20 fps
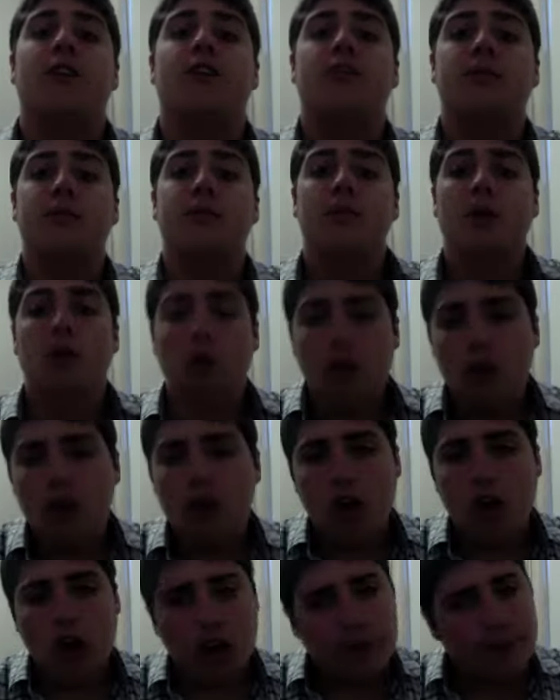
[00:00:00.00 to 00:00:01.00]
take care of
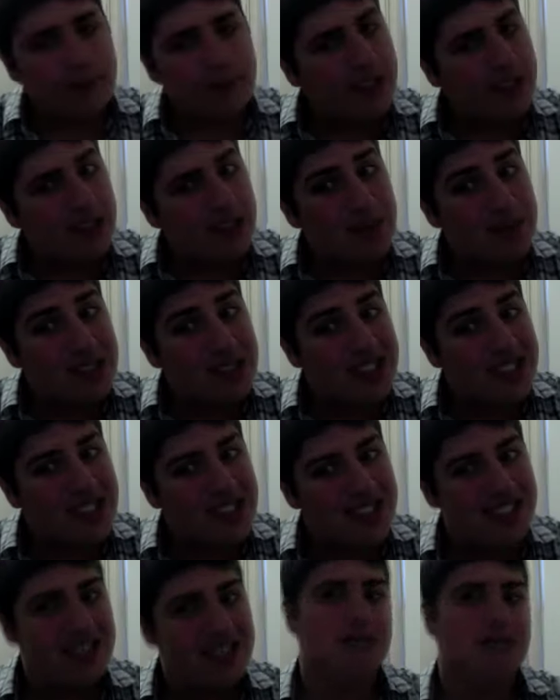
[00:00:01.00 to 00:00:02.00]
some
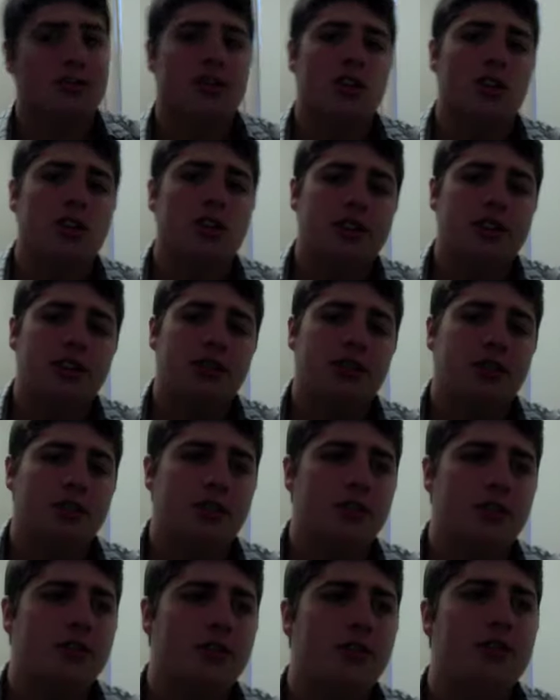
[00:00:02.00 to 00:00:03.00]
unfinished business
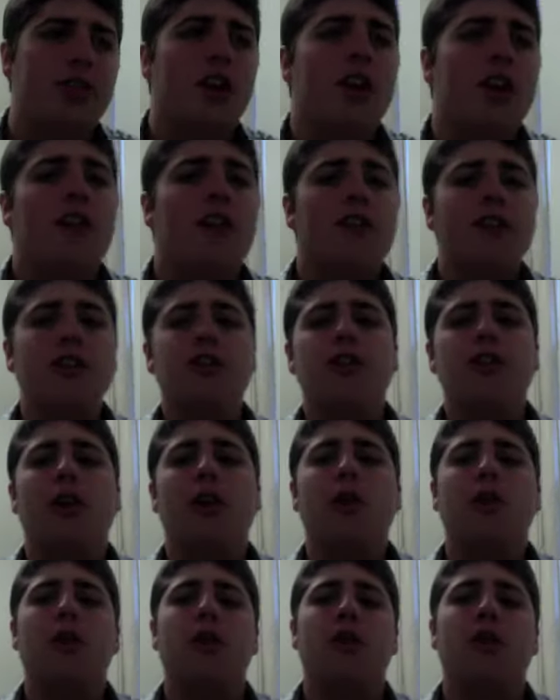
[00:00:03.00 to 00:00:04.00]
regarding these reviews.